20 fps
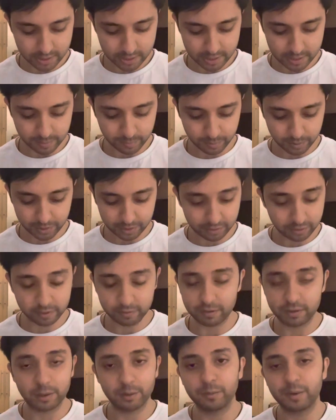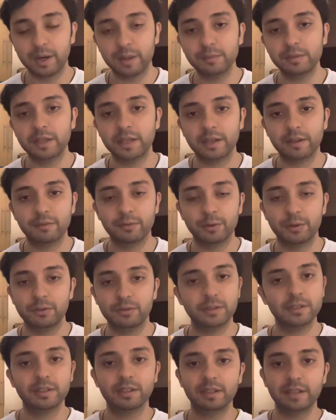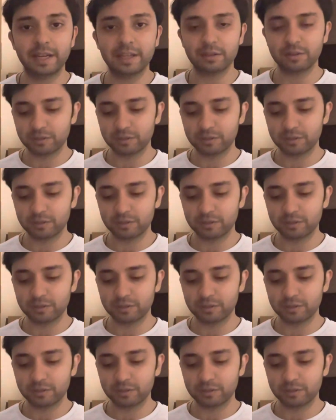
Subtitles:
I don't even know why I'm saying if you're interested in that.